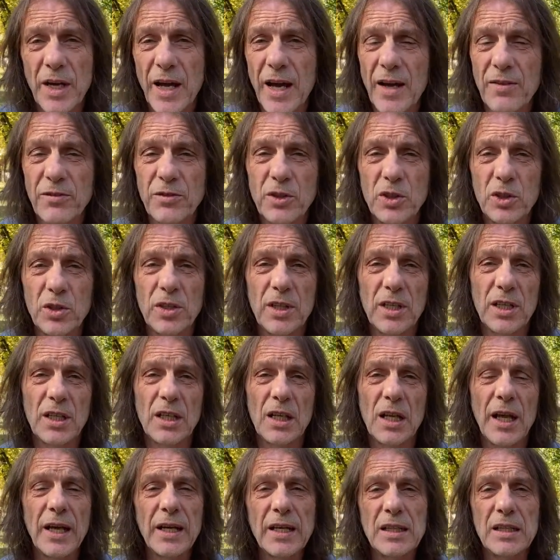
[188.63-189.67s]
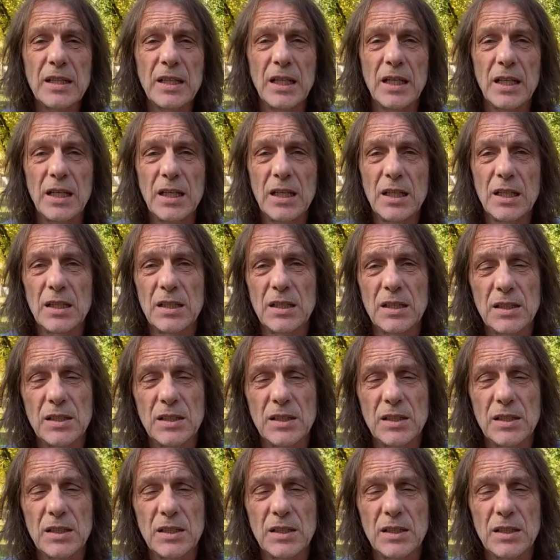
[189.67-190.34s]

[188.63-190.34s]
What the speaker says: after neglecting